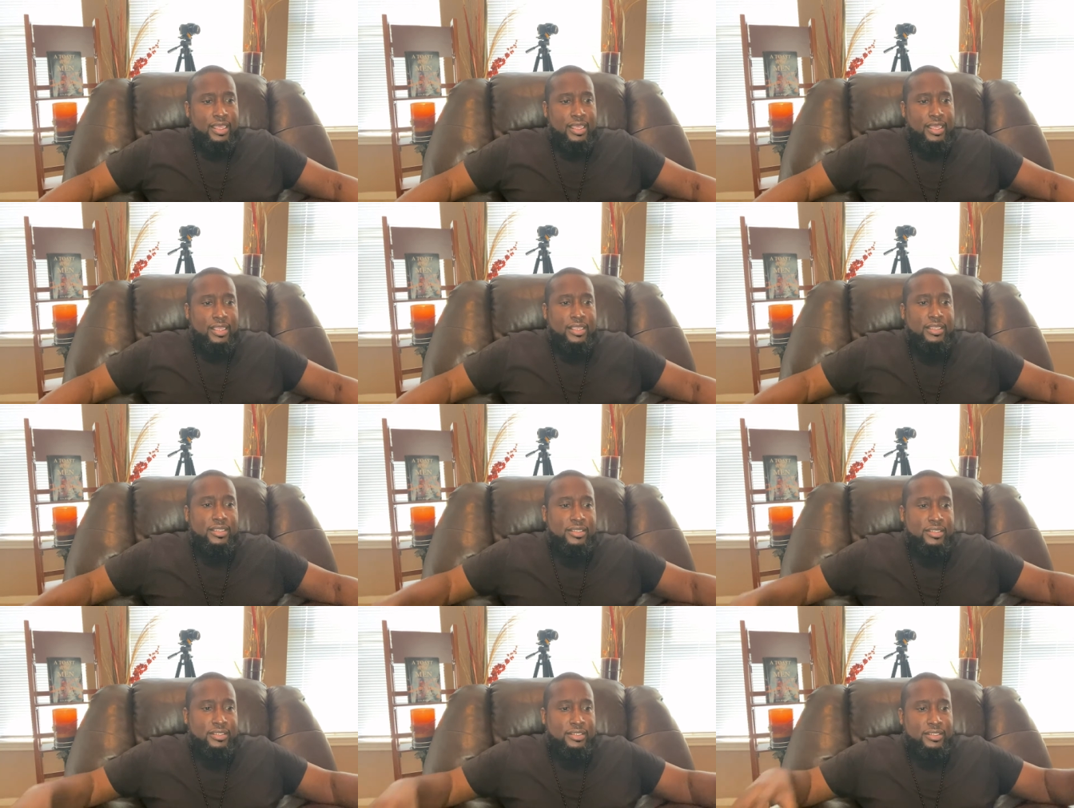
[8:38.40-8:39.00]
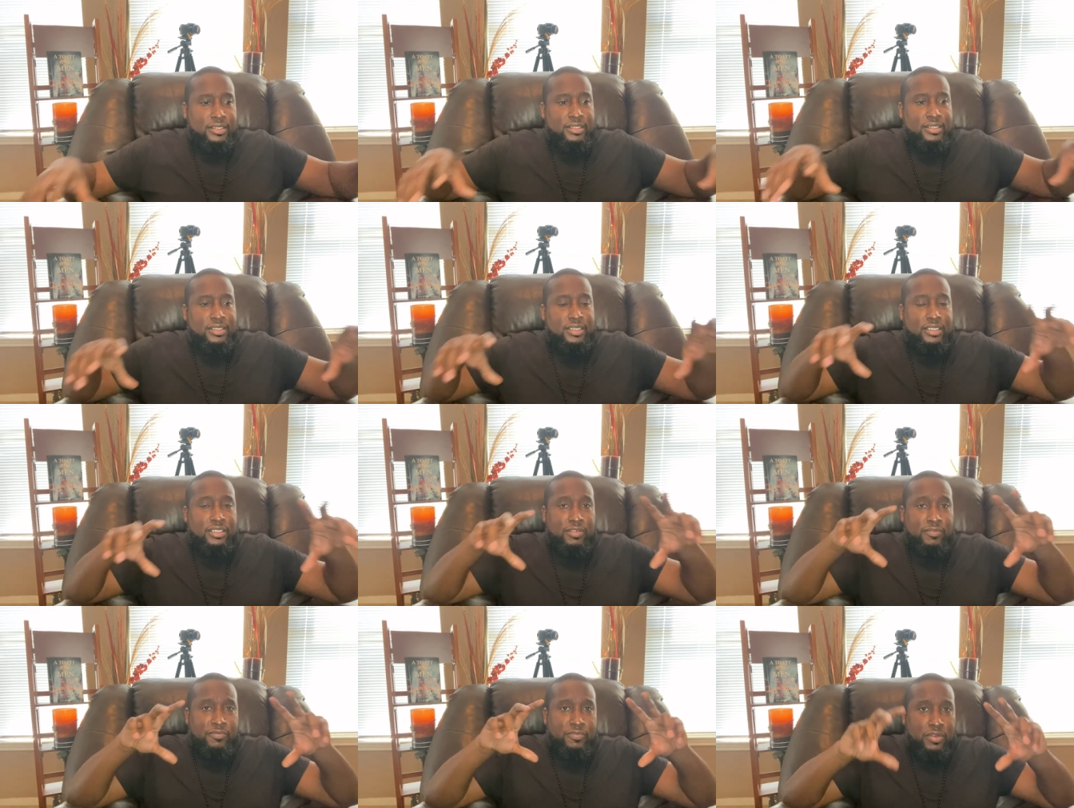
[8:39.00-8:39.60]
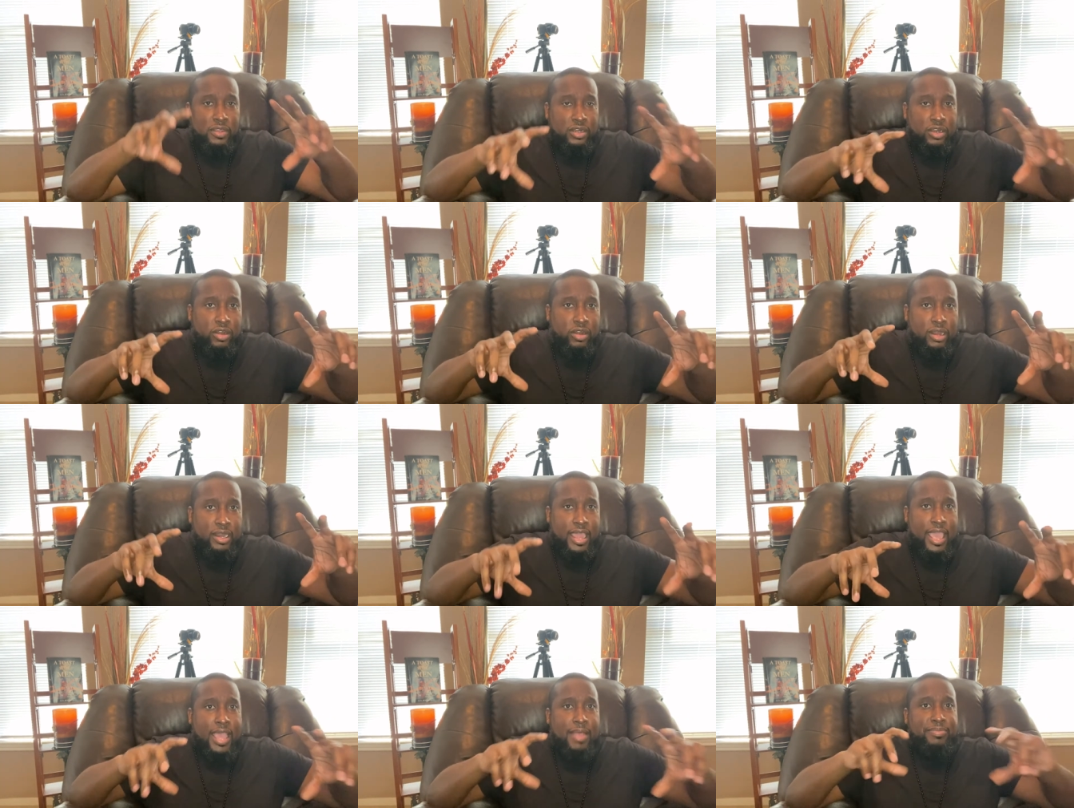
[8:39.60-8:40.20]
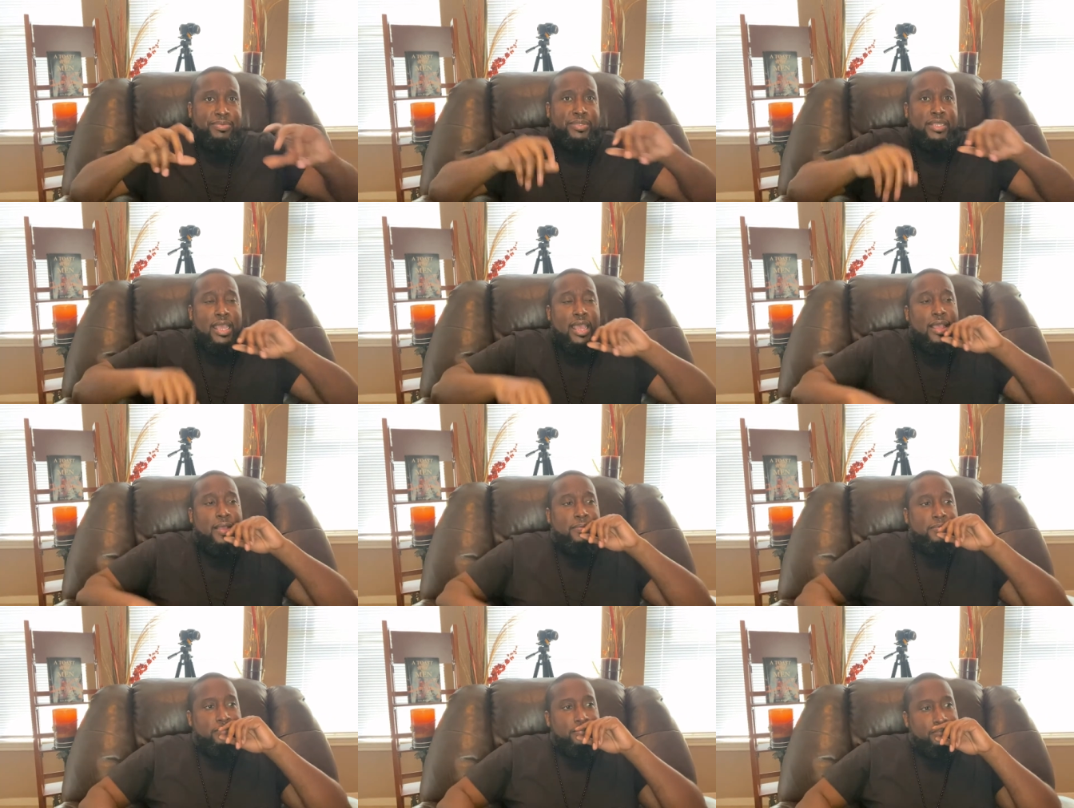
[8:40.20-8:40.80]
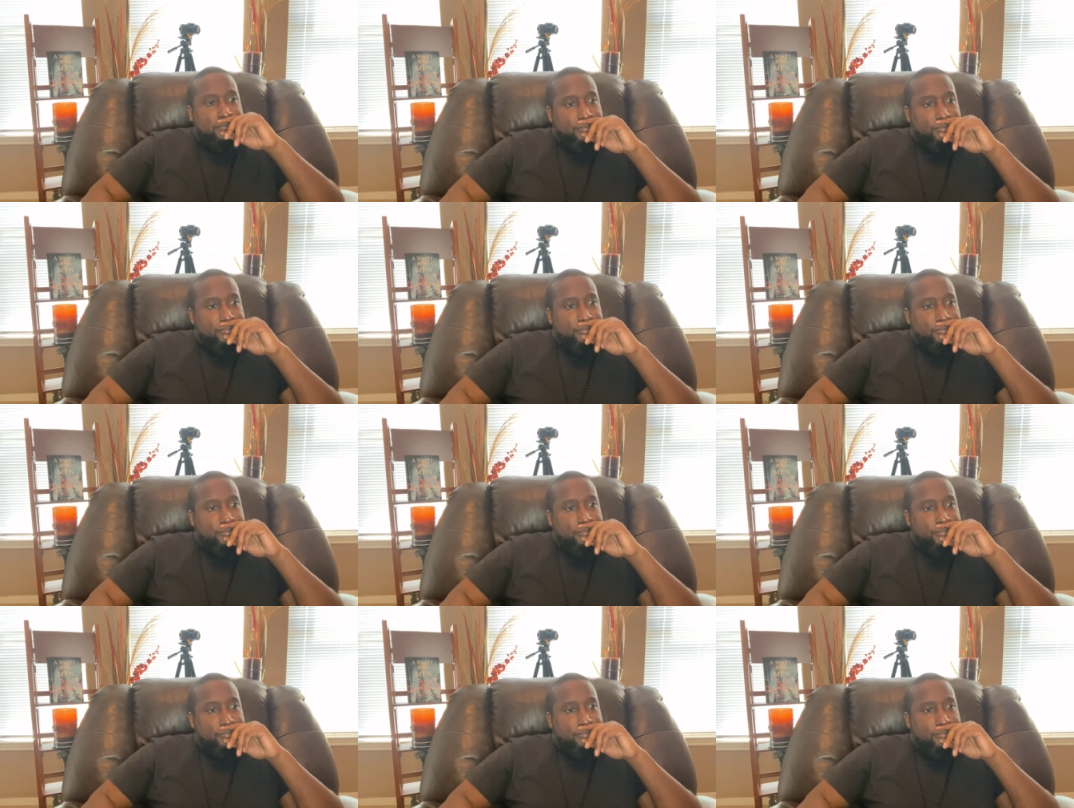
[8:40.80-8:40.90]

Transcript: And she's in front of her laptop.